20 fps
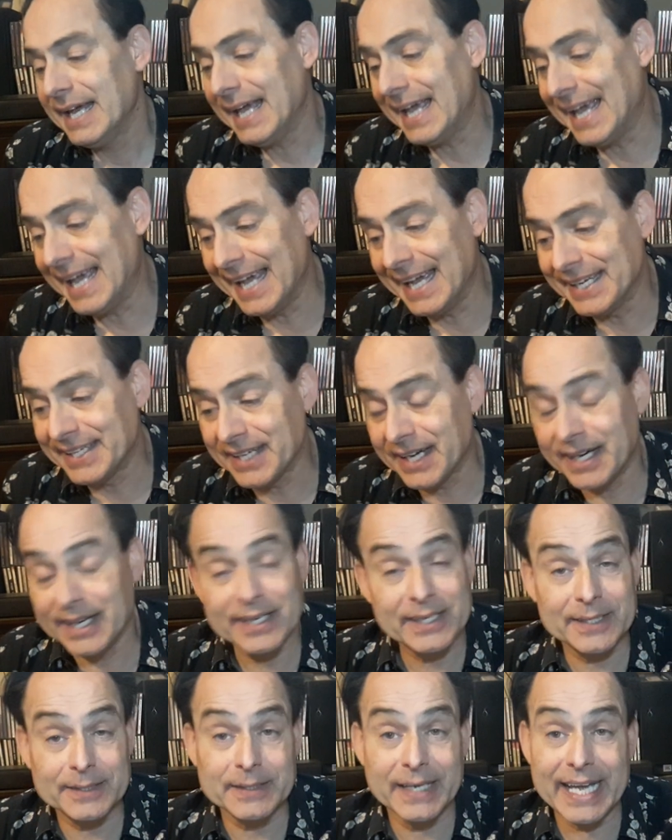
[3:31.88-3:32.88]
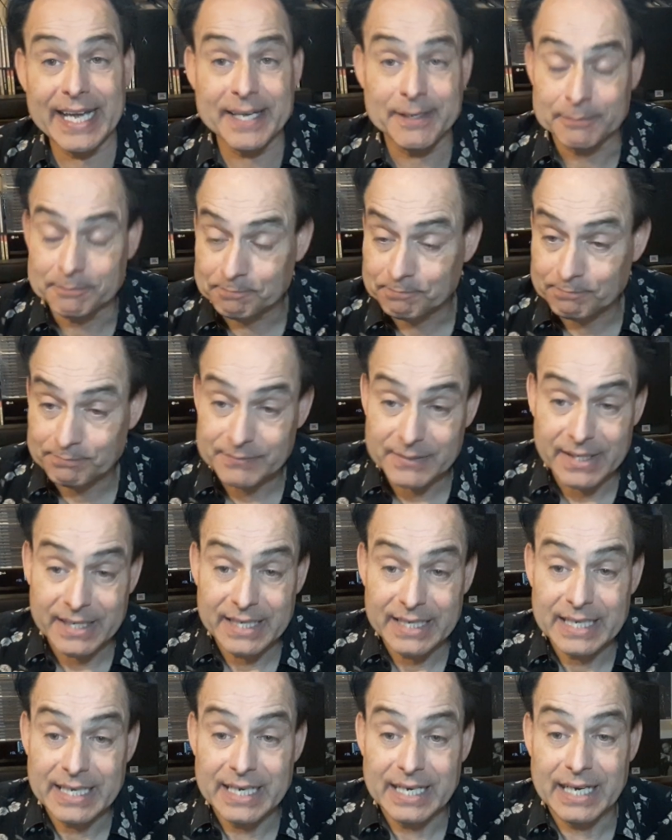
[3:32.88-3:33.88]
And
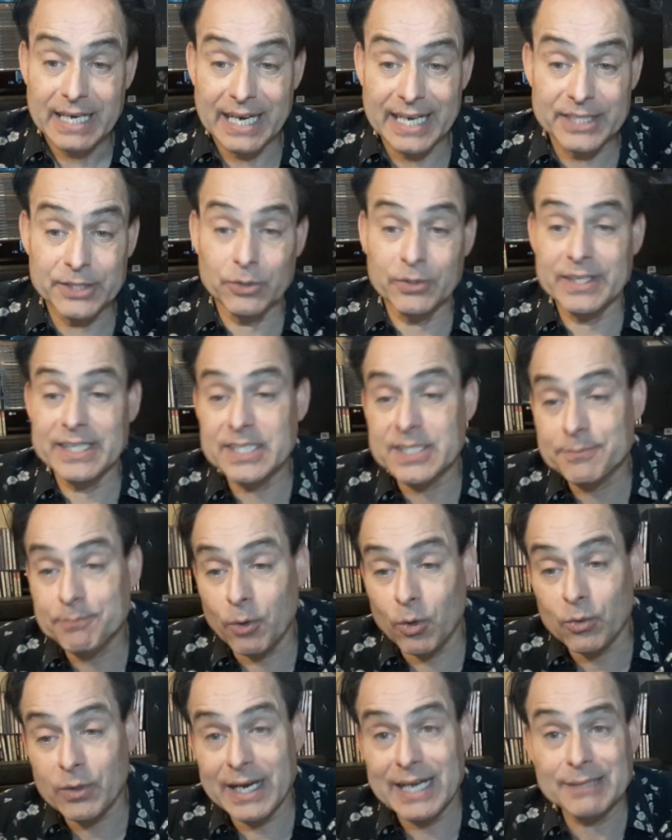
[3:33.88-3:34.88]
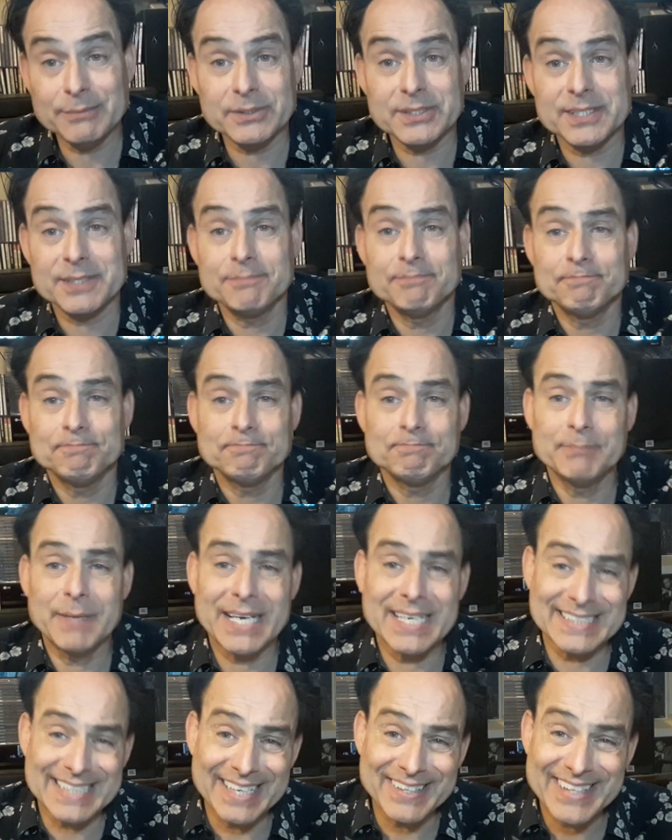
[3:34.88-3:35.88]
hey, I do these programs
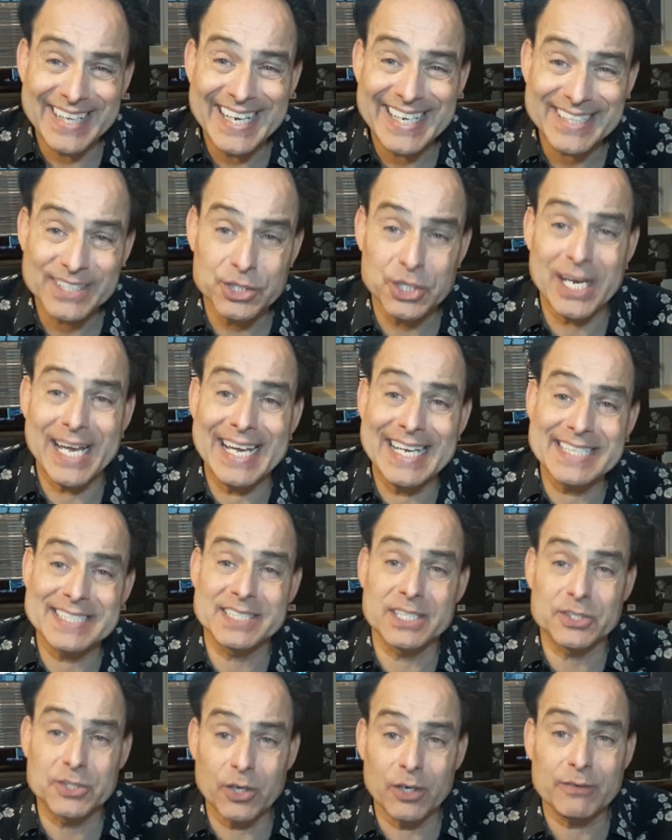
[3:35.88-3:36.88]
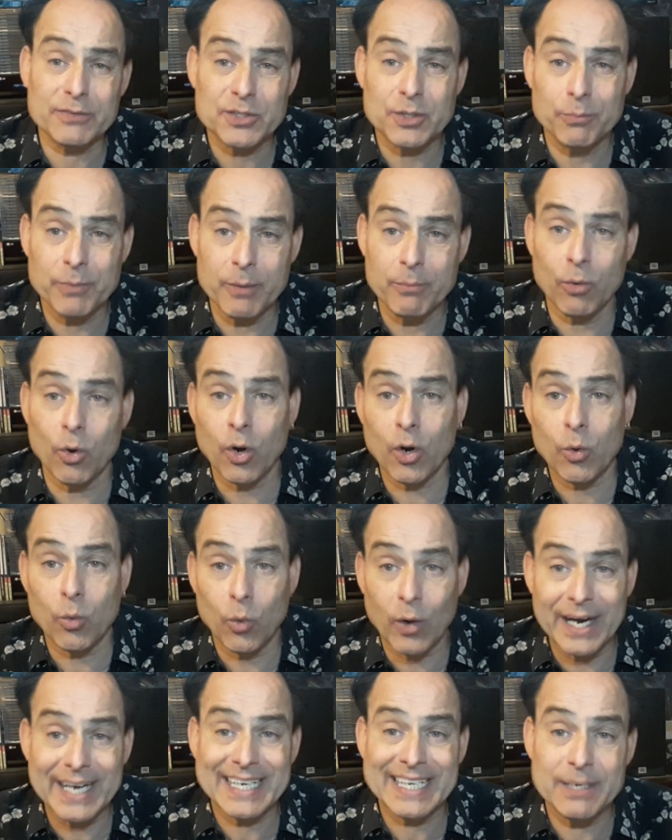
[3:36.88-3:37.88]
because I think jazz deserves to be more
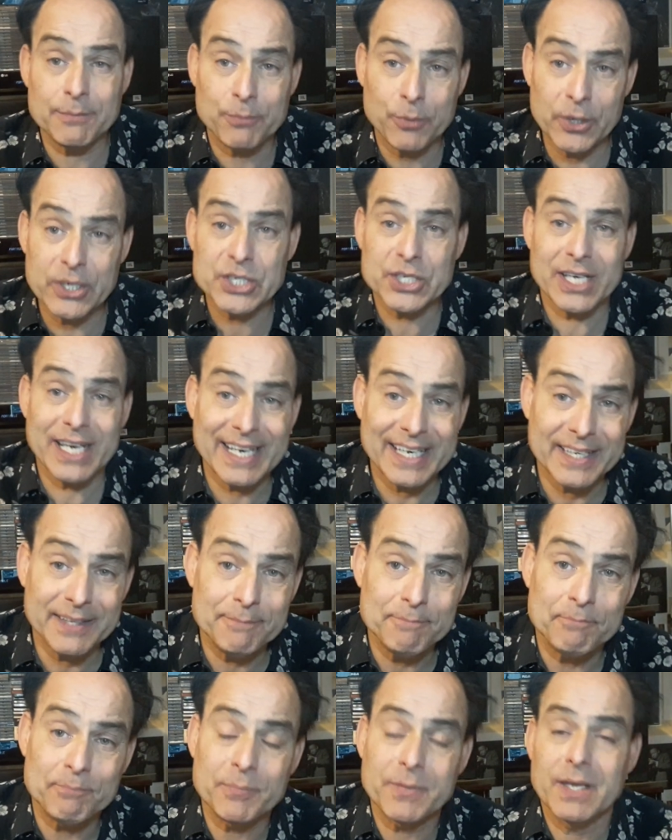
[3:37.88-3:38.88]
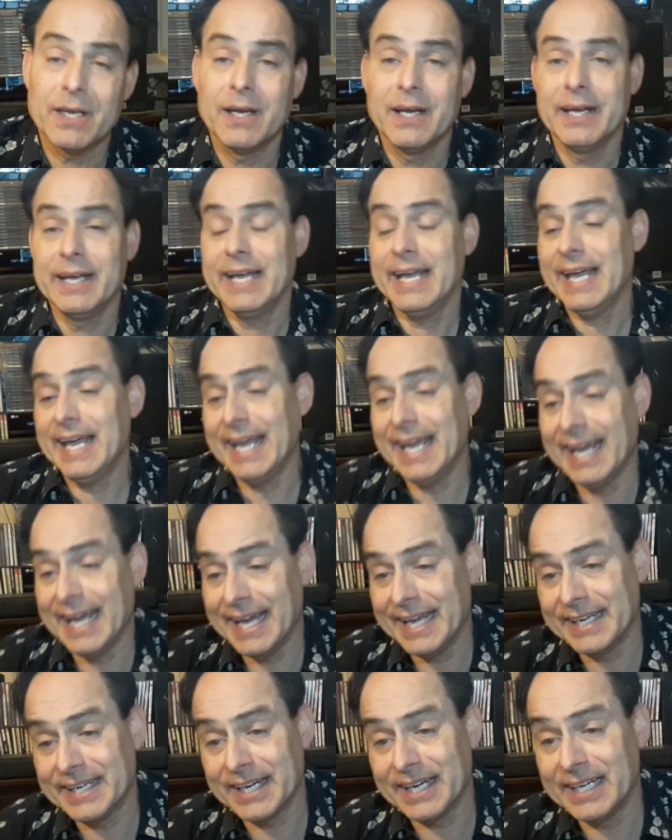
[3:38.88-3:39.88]
widely appreciated,
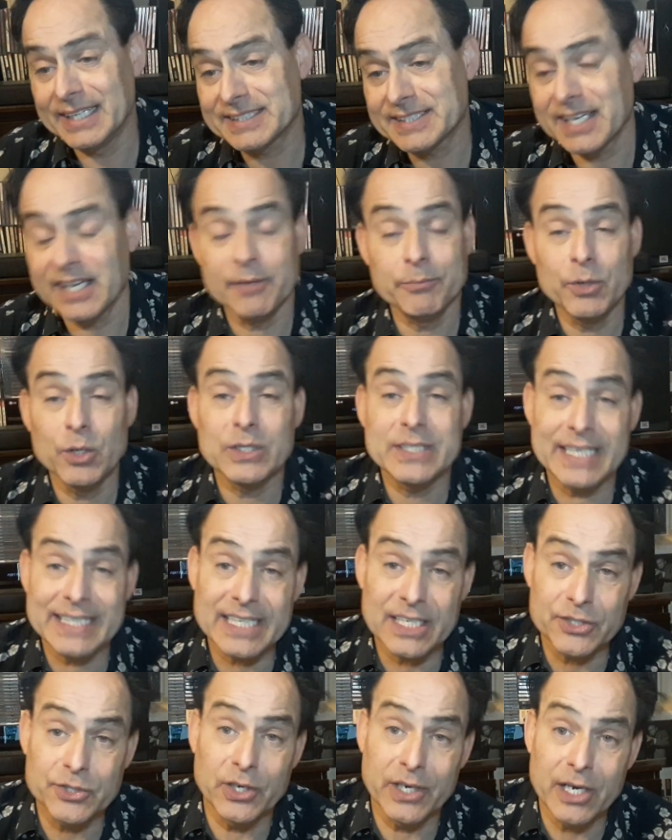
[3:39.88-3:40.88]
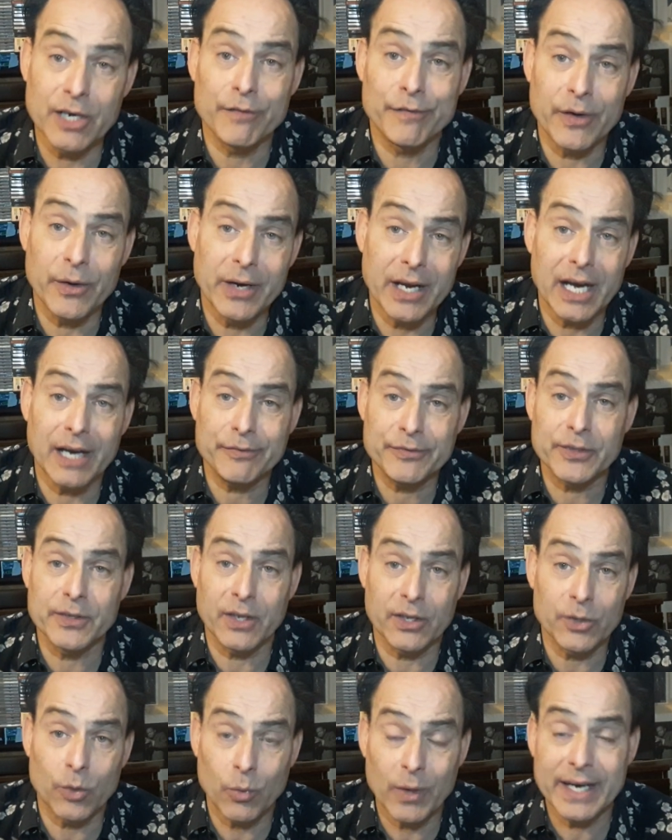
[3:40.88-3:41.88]
and it's not a music that you hear very
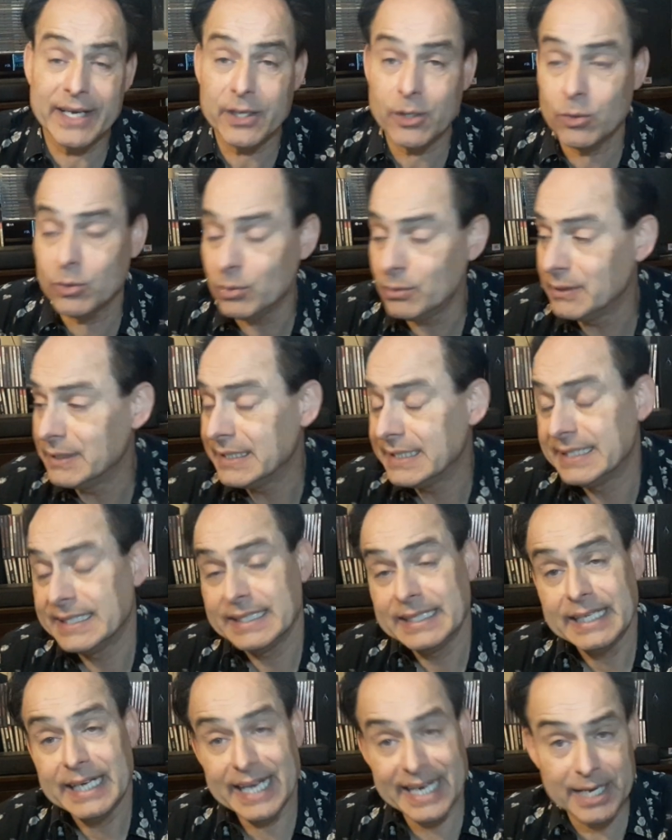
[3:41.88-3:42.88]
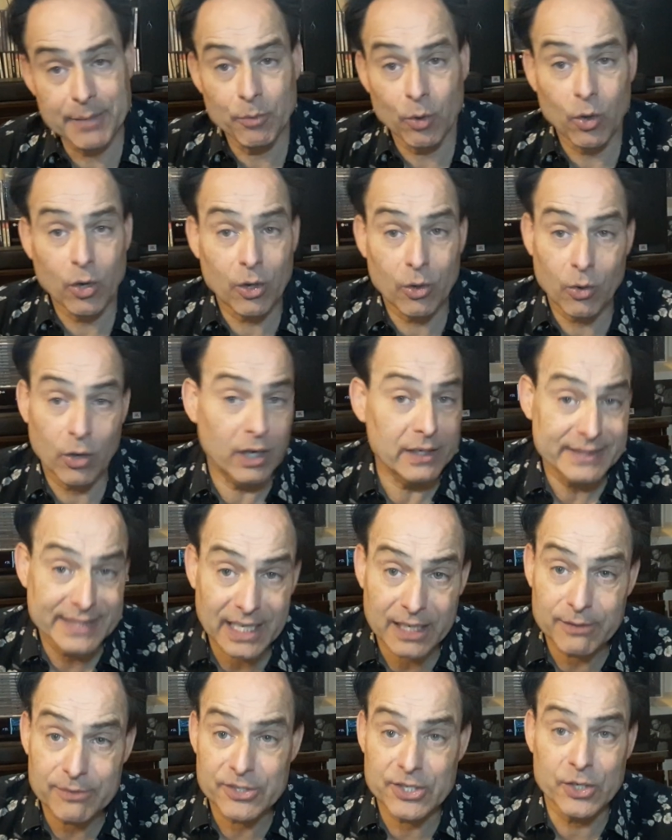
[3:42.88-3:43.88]
often on the radio anymore, or on
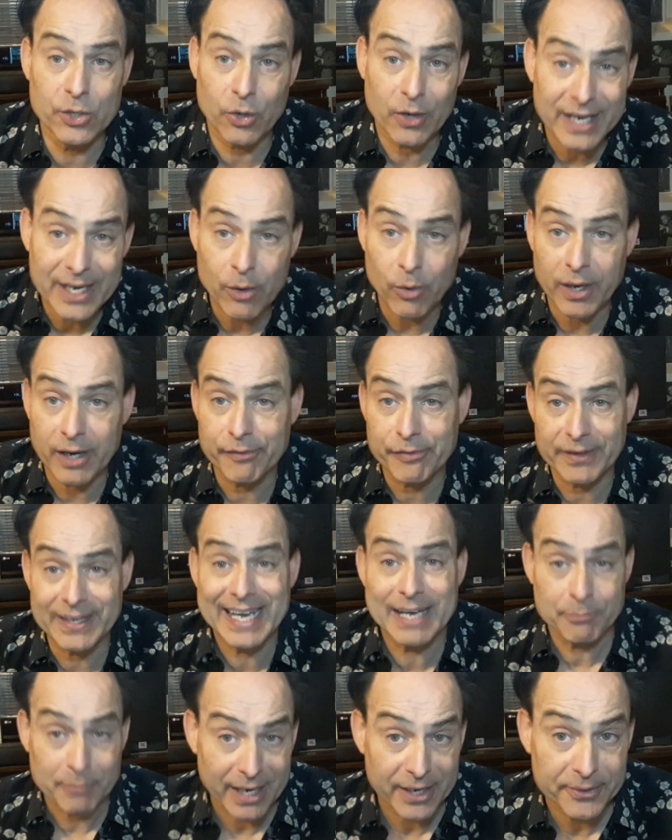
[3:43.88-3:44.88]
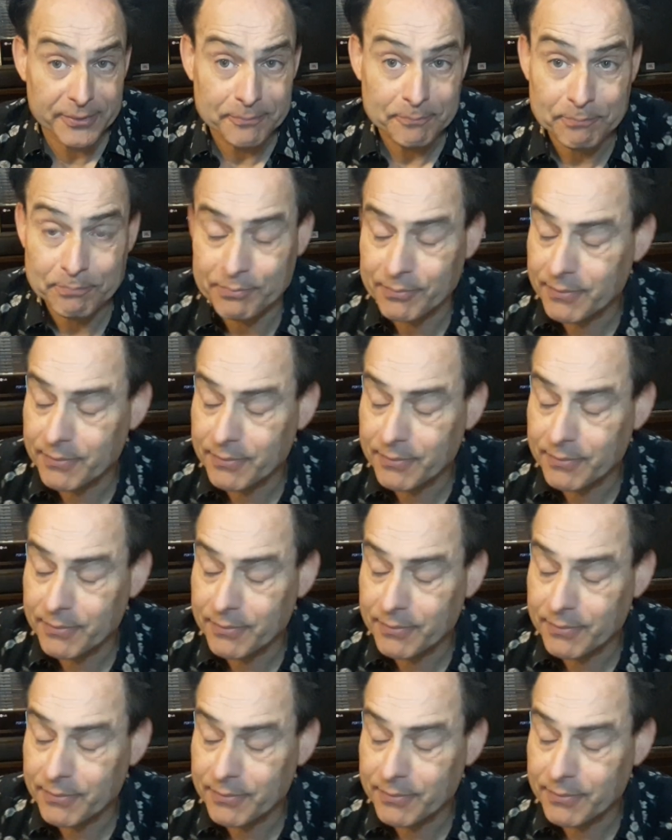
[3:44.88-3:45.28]
television, or anywhere for that matter.